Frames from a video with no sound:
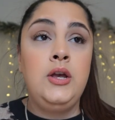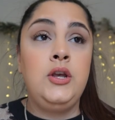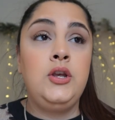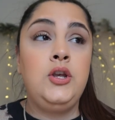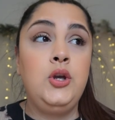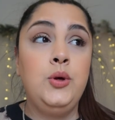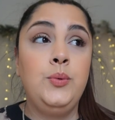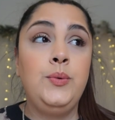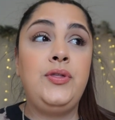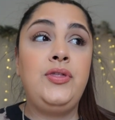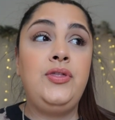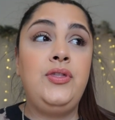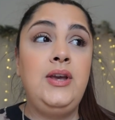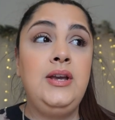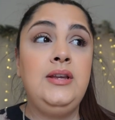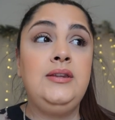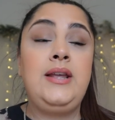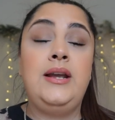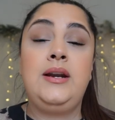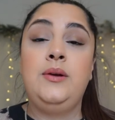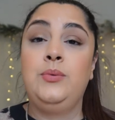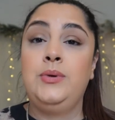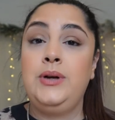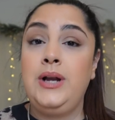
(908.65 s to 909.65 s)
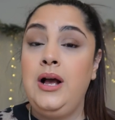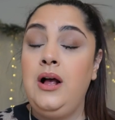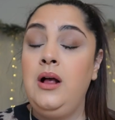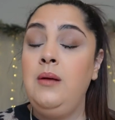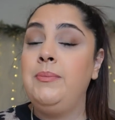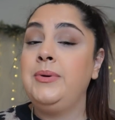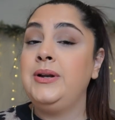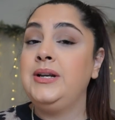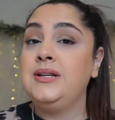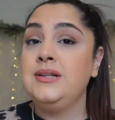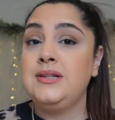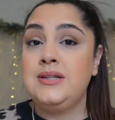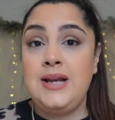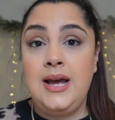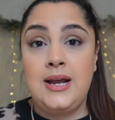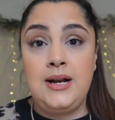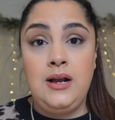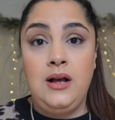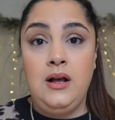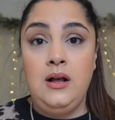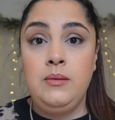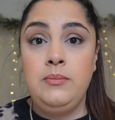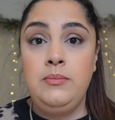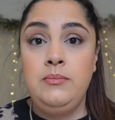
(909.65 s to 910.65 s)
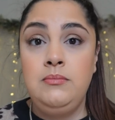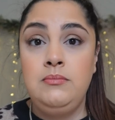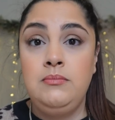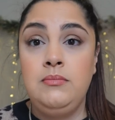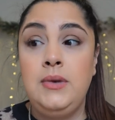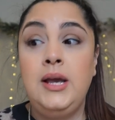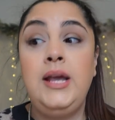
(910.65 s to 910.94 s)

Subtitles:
You would think that it would help, but it does not help.